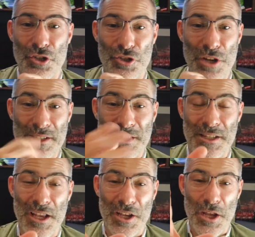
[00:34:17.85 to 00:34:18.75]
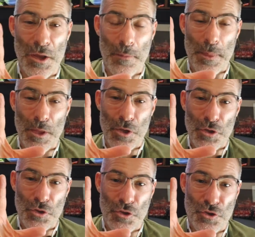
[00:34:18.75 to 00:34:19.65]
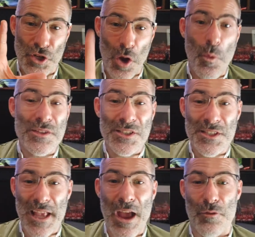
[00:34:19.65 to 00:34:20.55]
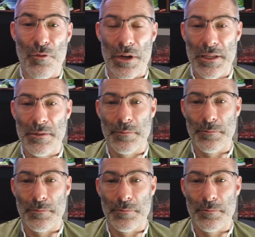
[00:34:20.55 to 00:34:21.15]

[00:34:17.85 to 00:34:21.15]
Do you know what's scary,